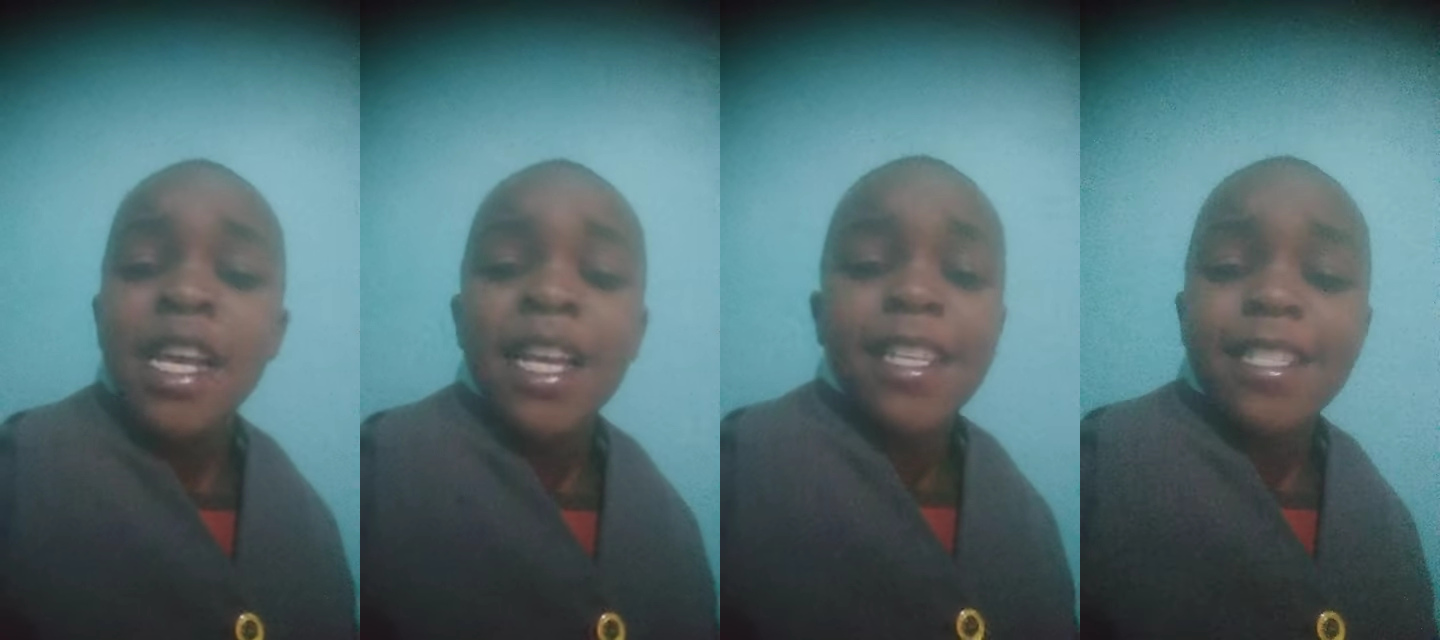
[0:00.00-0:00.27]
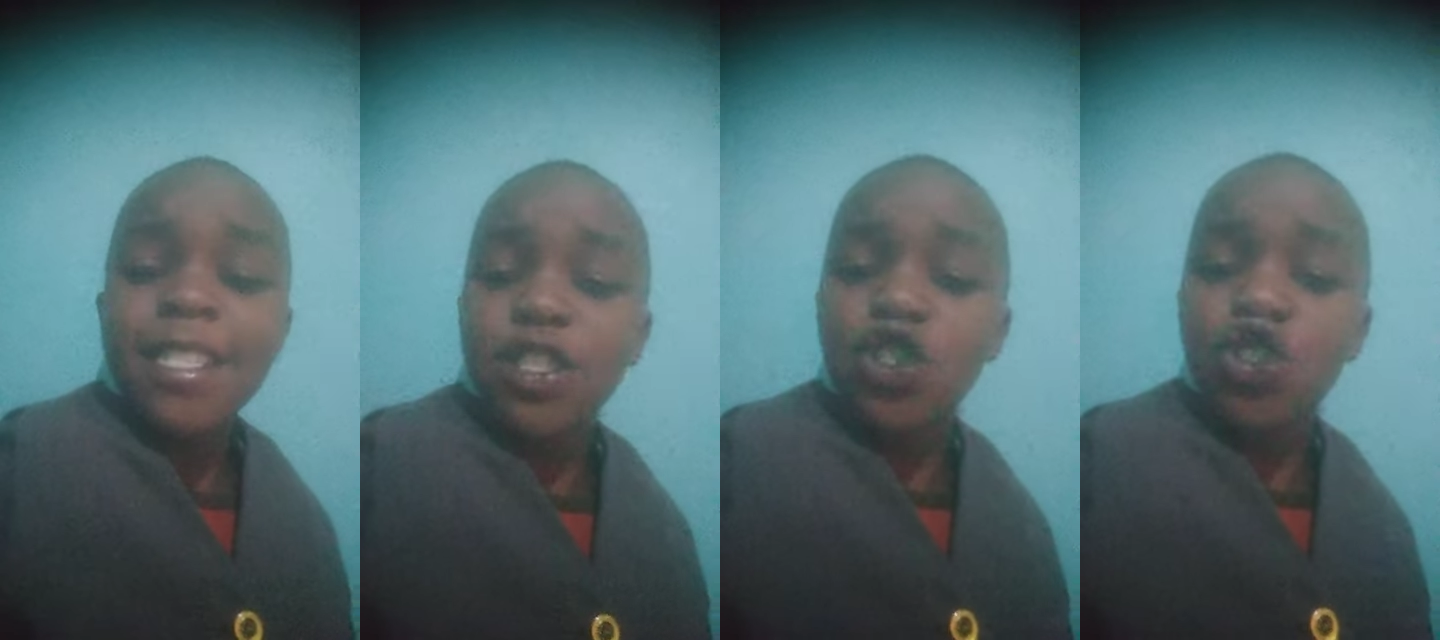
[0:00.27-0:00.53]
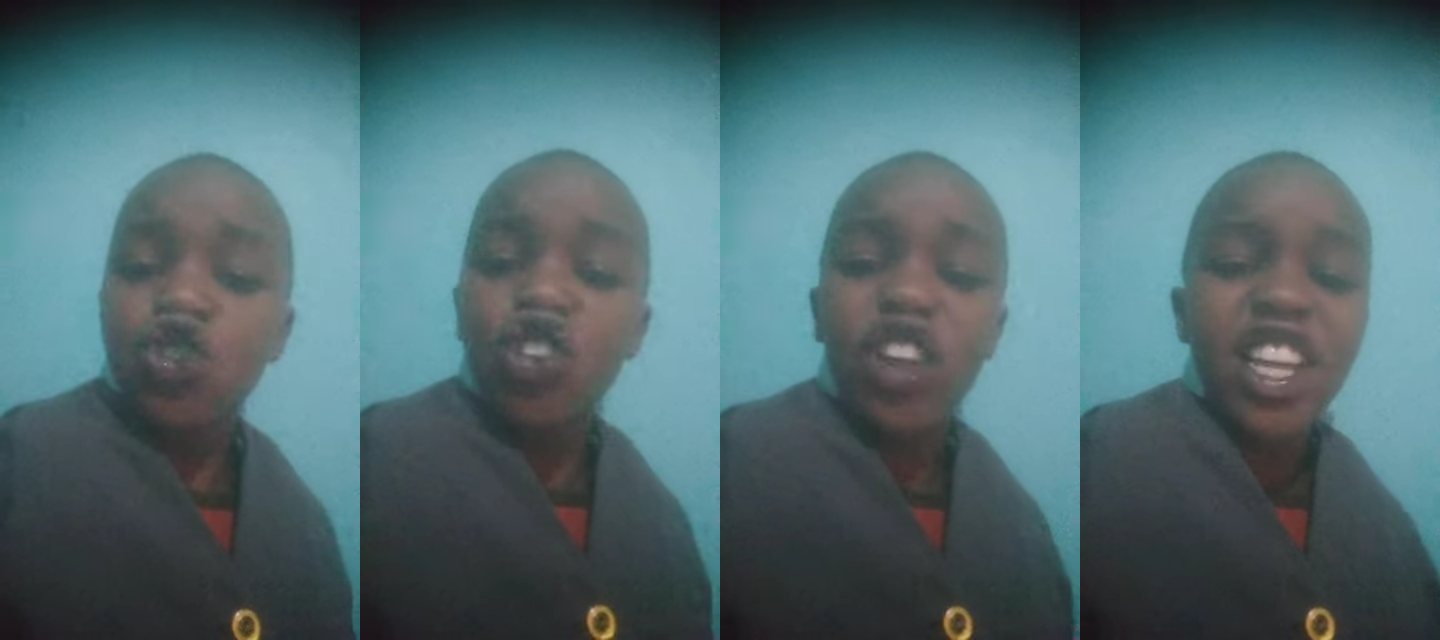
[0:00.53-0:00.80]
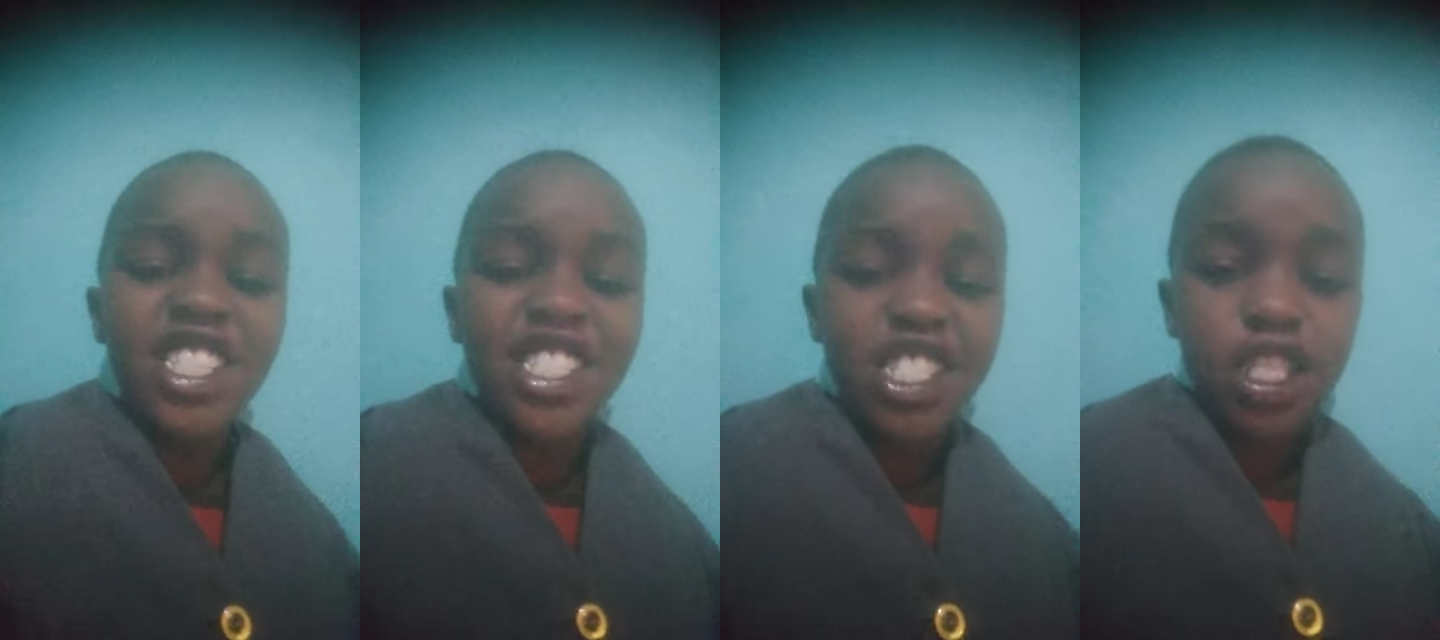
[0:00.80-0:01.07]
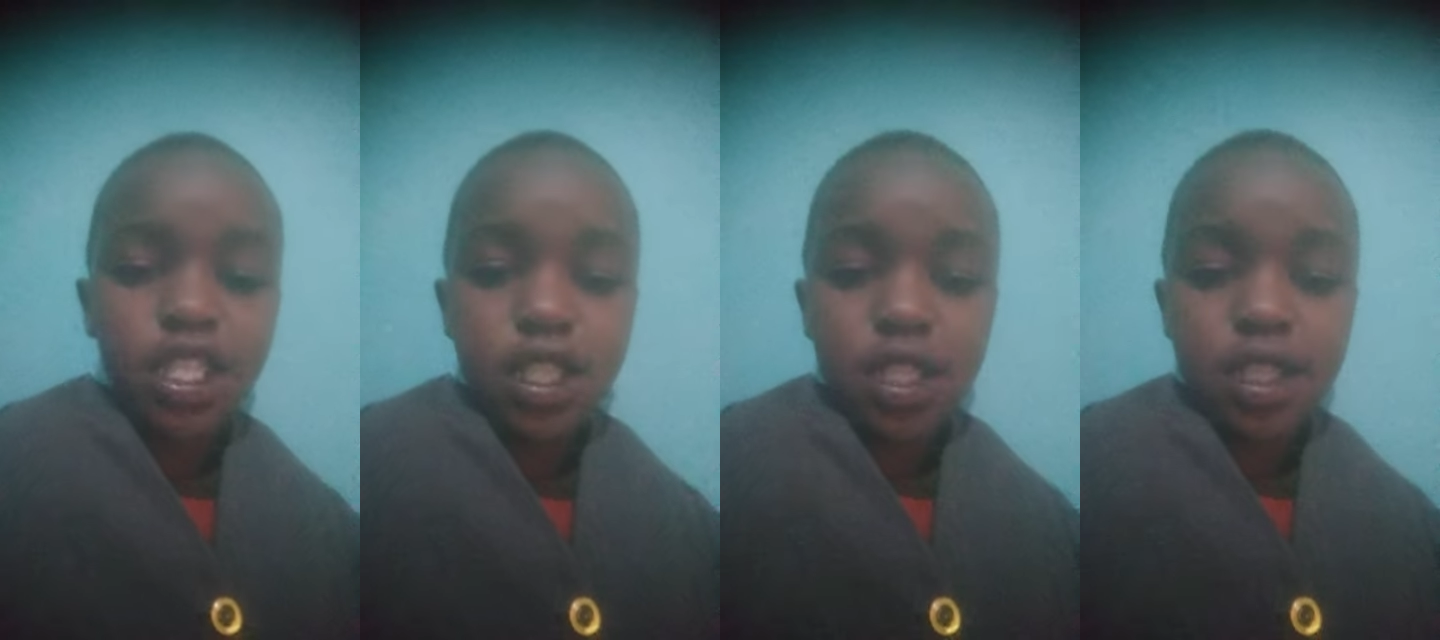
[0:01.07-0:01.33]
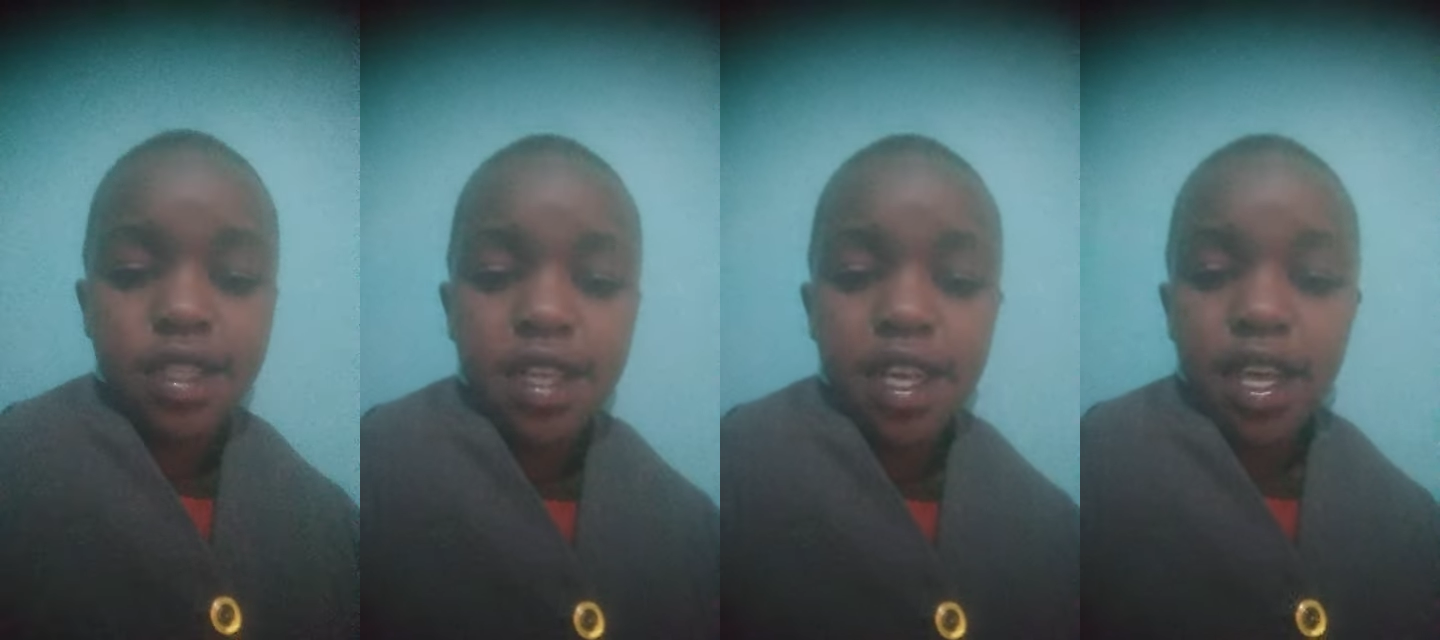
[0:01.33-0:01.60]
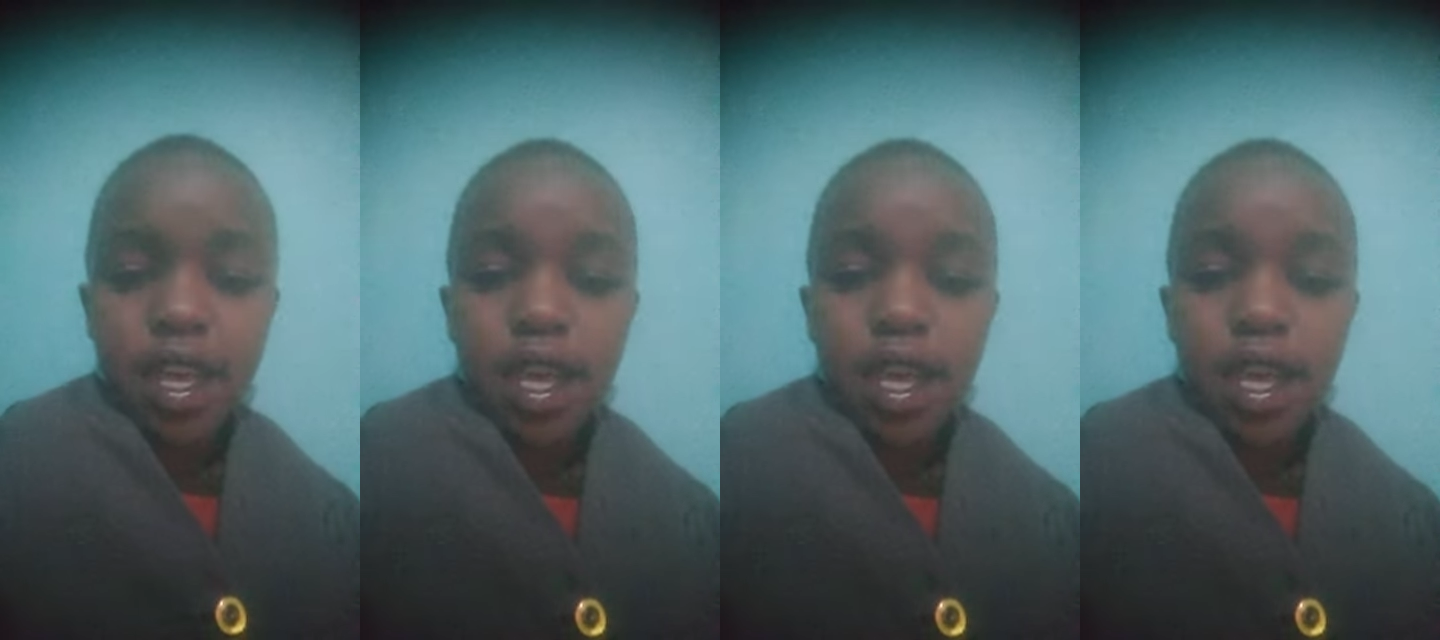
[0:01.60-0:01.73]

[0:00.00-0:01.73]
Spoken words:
strangers.